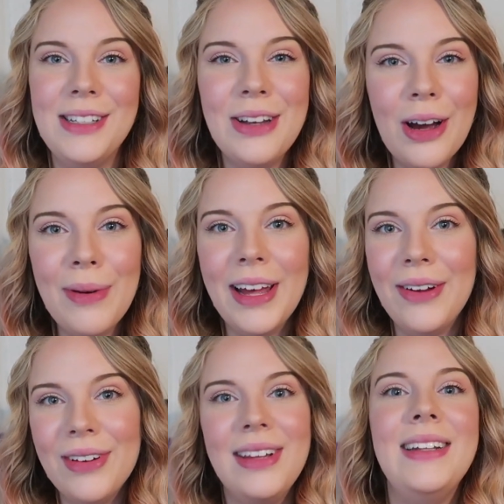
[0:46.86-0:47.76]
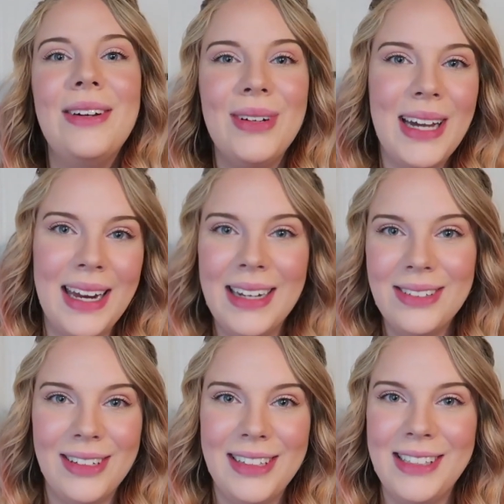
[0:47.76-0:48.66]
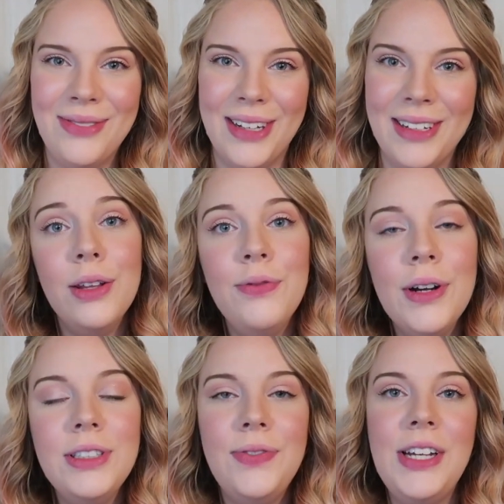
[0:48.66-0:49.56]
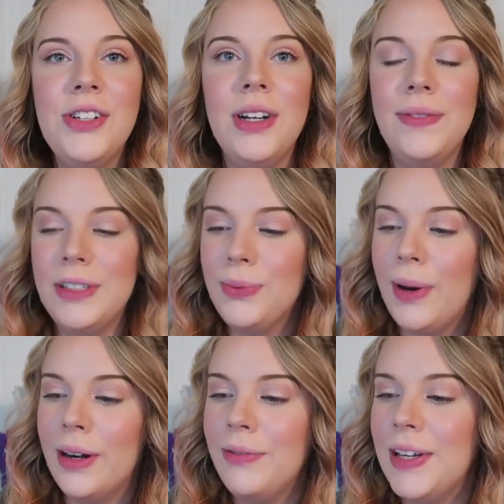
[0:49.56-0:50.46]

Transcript: let's talk about everything that we're getting during this event. The first feature of this water